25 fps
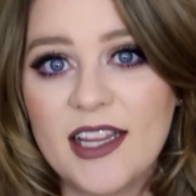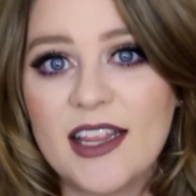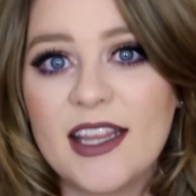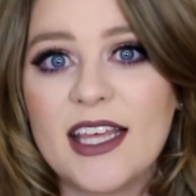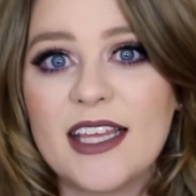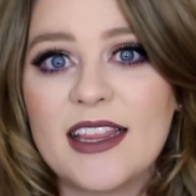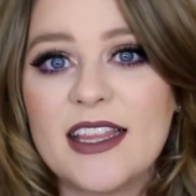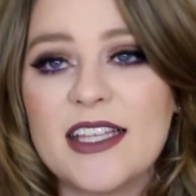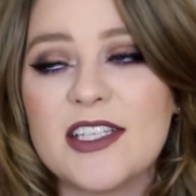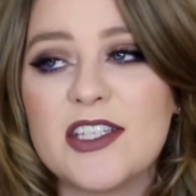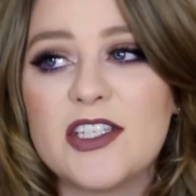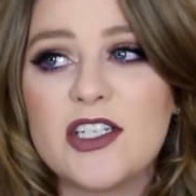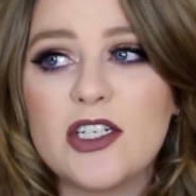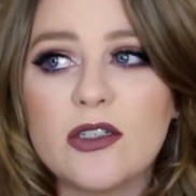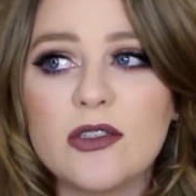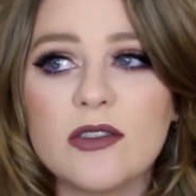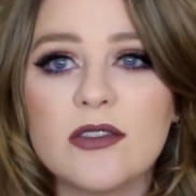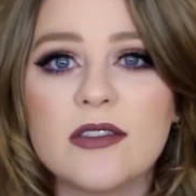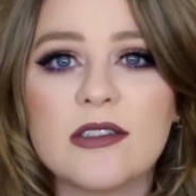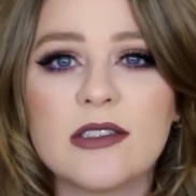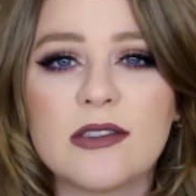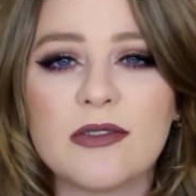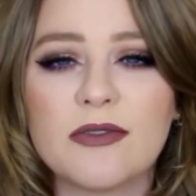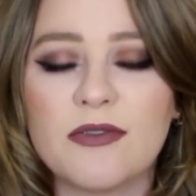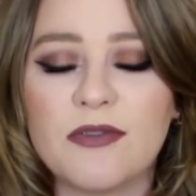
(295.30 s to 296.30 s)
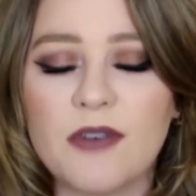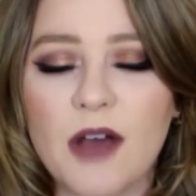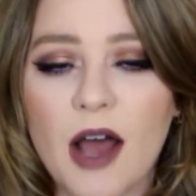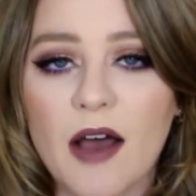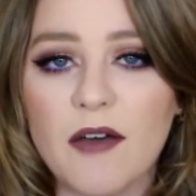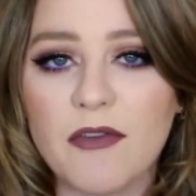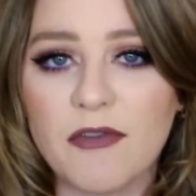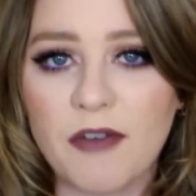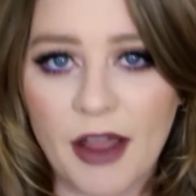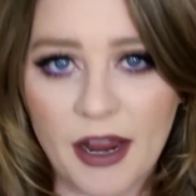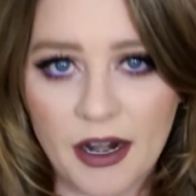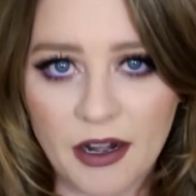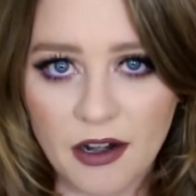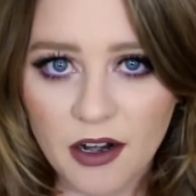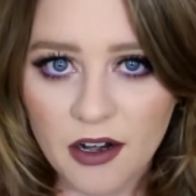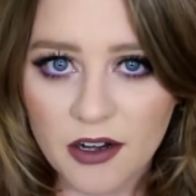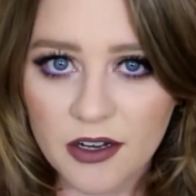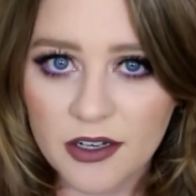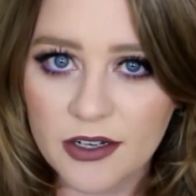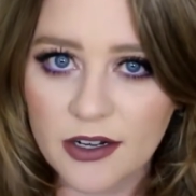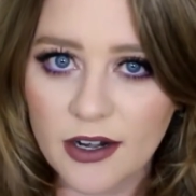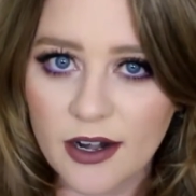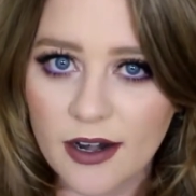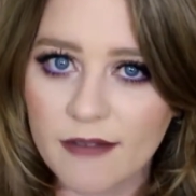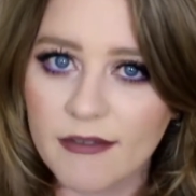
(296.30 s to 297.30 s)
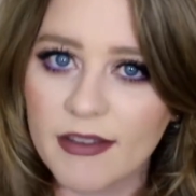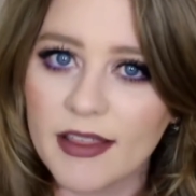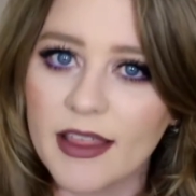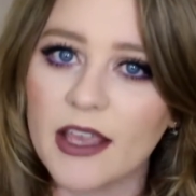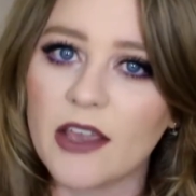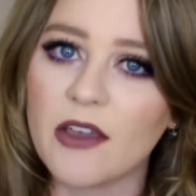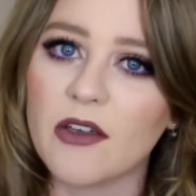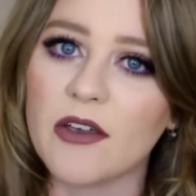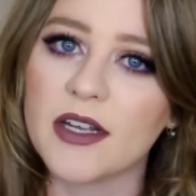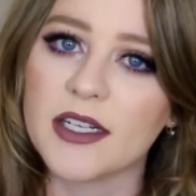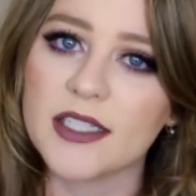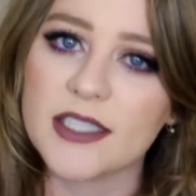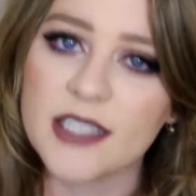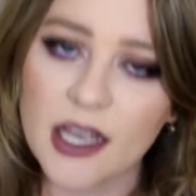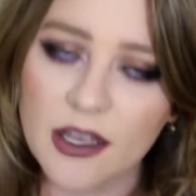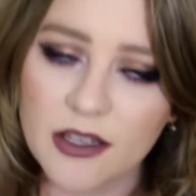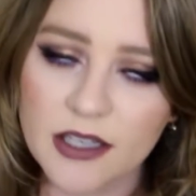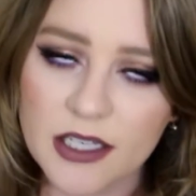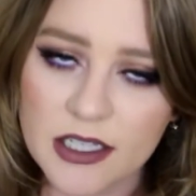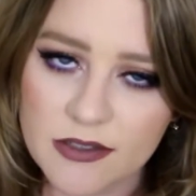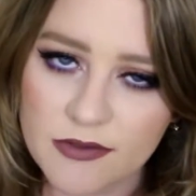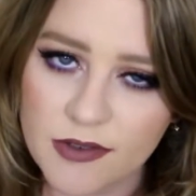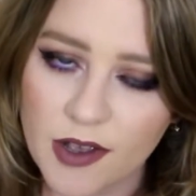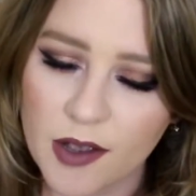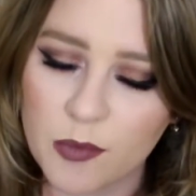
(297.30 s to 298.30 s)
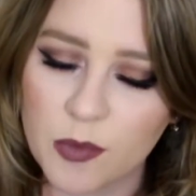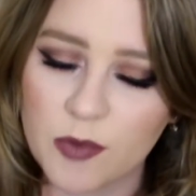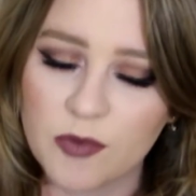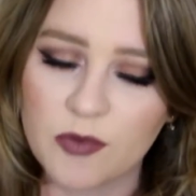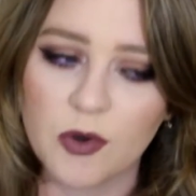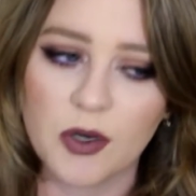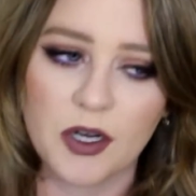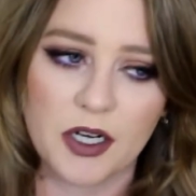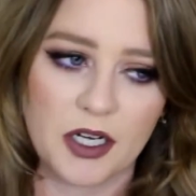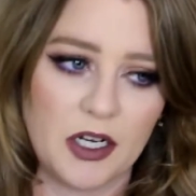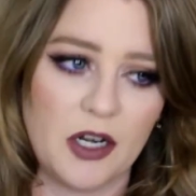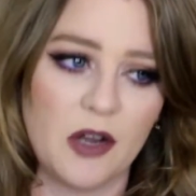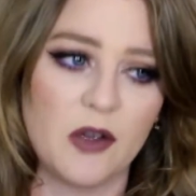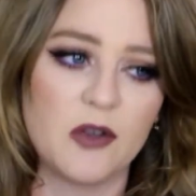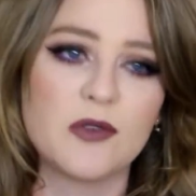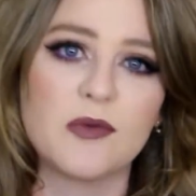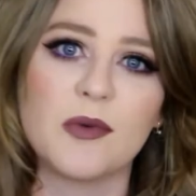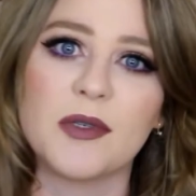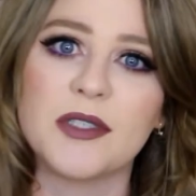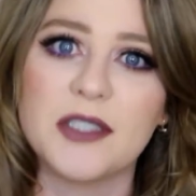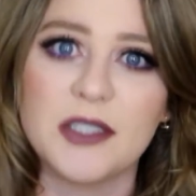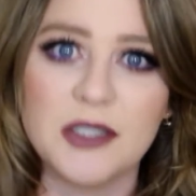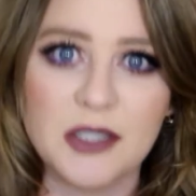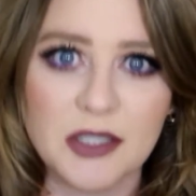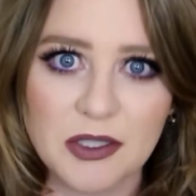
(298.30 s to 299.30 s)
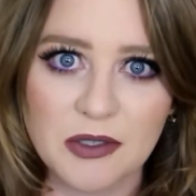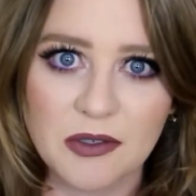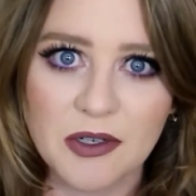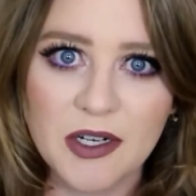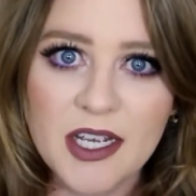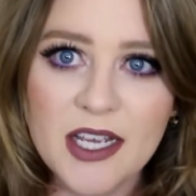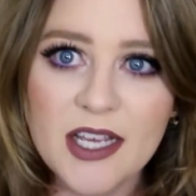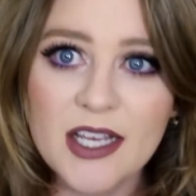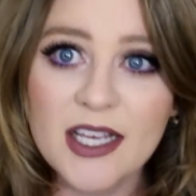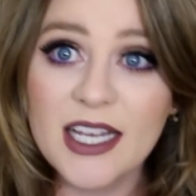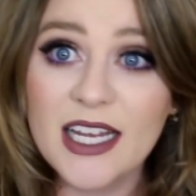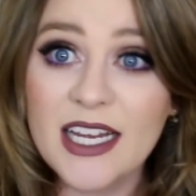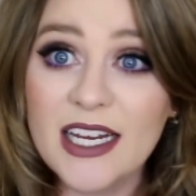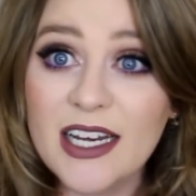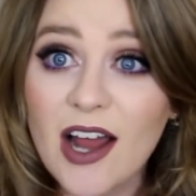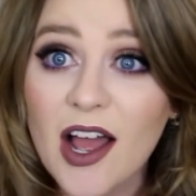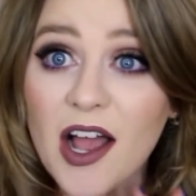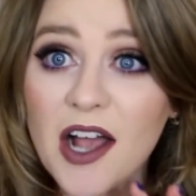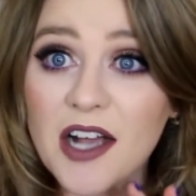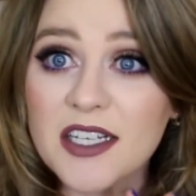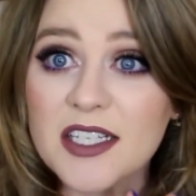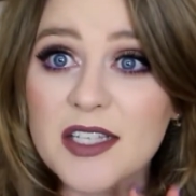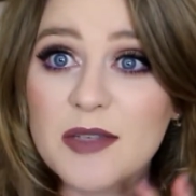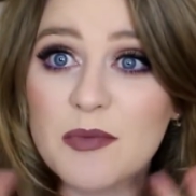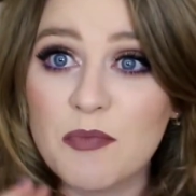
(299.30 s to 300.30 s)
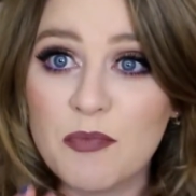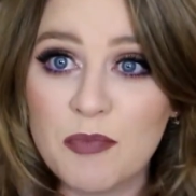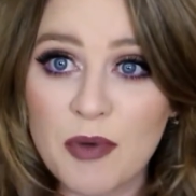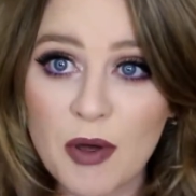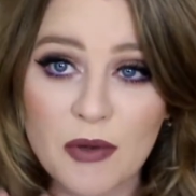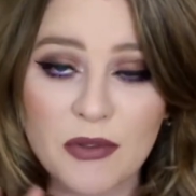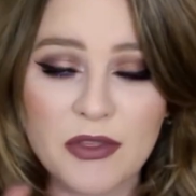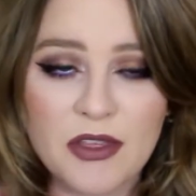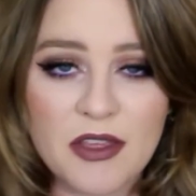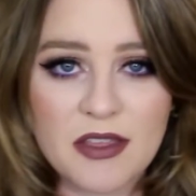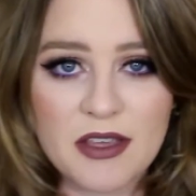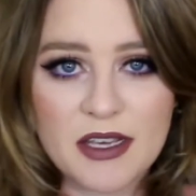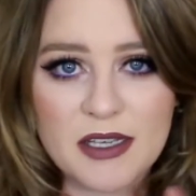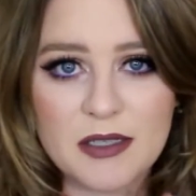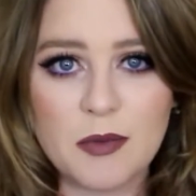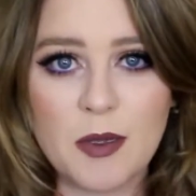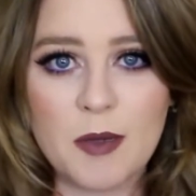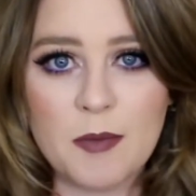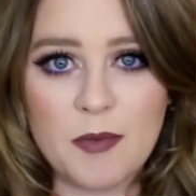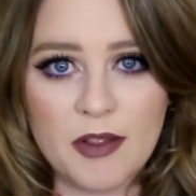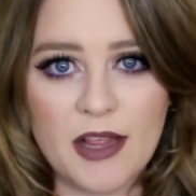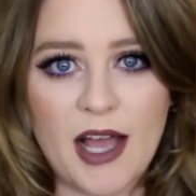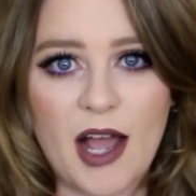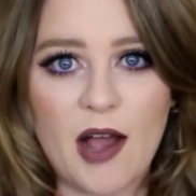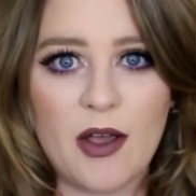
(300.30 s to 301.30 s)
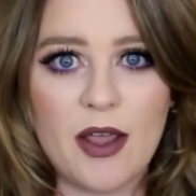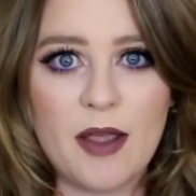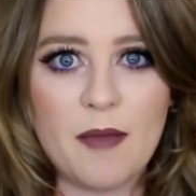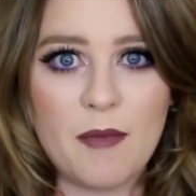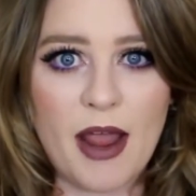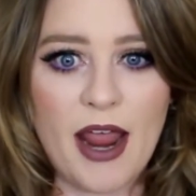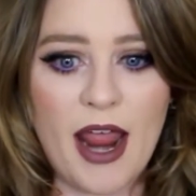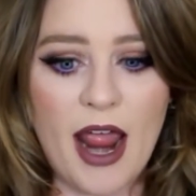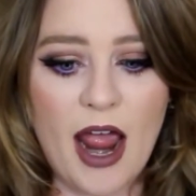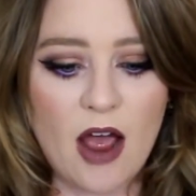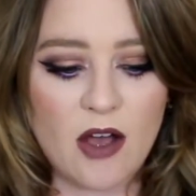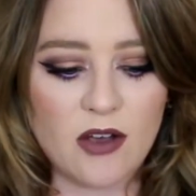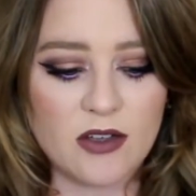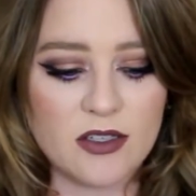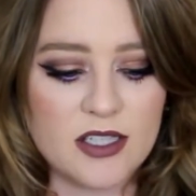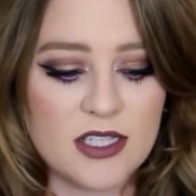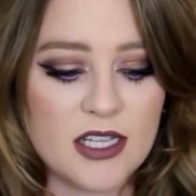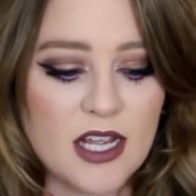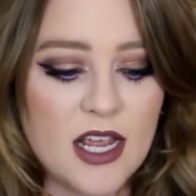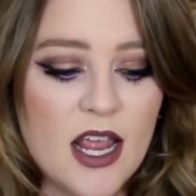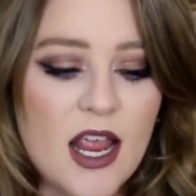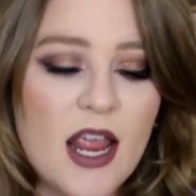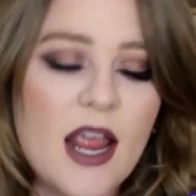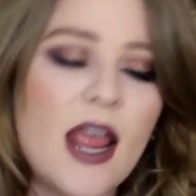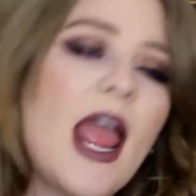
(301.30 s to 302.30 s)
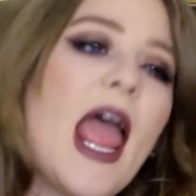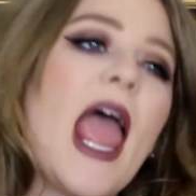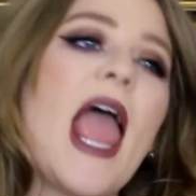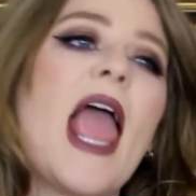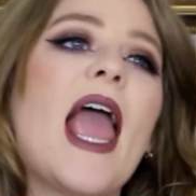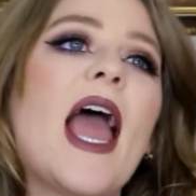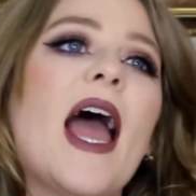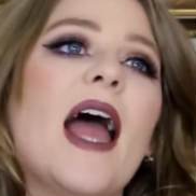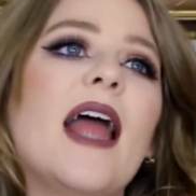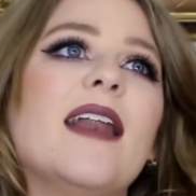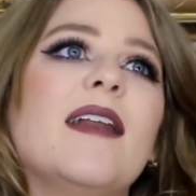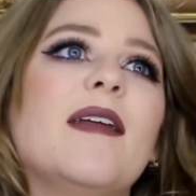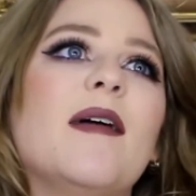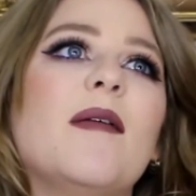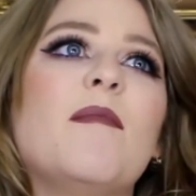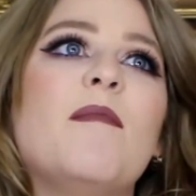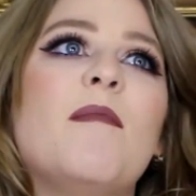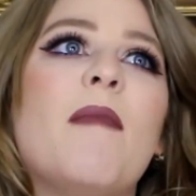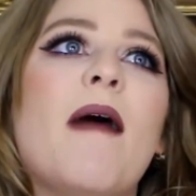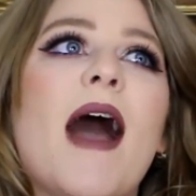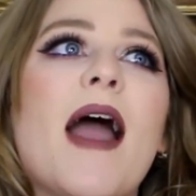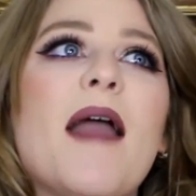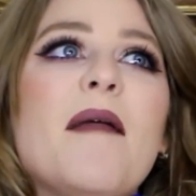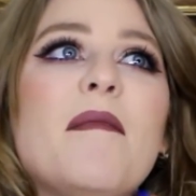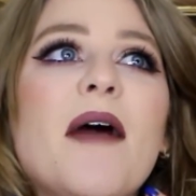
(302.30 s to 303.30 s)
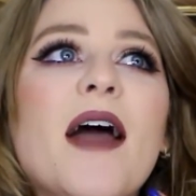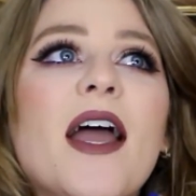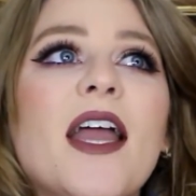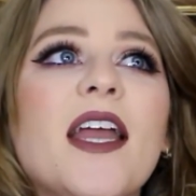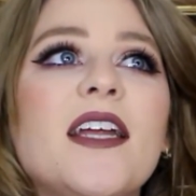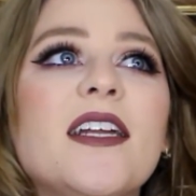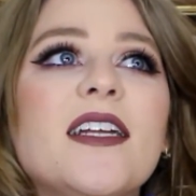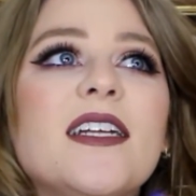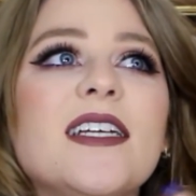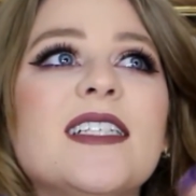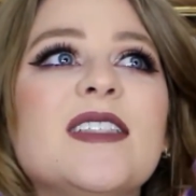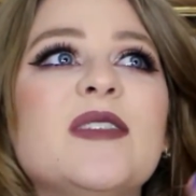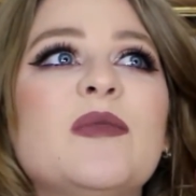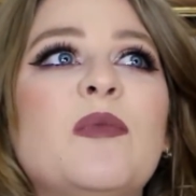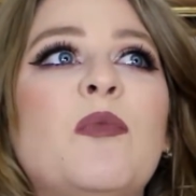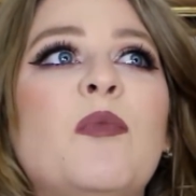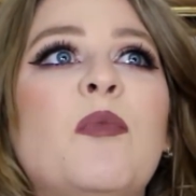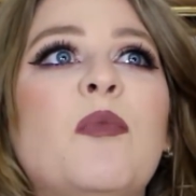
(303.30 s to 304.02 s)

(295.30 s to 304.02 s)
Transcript: Like this dude's a fighter. You know what I mean? Like you can tell he's fought before. He knows what to do. He knocks both of these people out in my house and my mind is